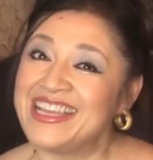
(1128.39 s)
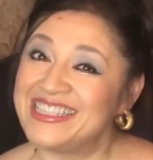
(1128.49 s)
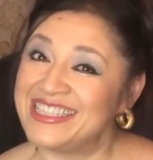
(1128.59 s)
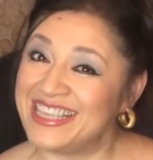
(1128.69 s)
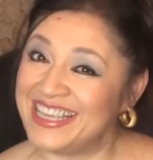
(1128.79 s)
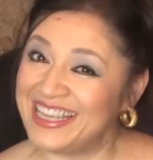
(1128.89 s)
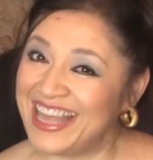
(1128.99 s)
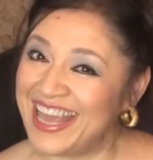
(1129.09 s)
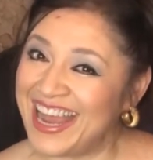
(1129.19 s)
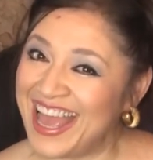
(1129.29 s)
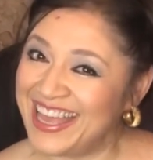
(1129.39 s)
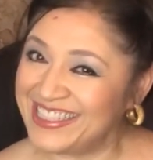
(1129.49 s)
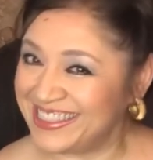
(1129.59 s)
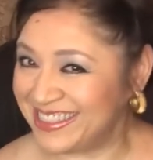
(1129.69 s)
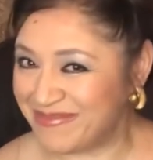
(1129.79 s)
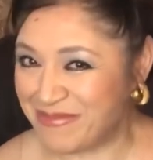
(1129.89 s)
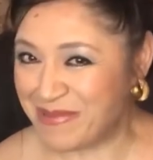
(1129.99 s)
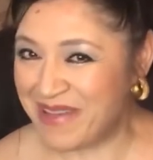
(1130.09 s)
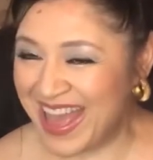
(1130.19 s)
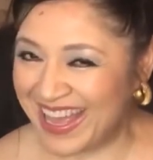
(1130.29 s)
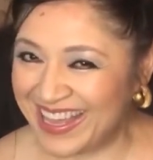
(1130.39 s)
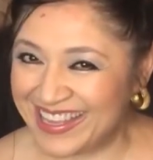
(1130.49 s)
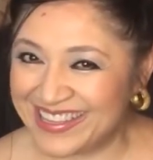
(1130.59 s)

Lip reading: see you later. Bye-bye.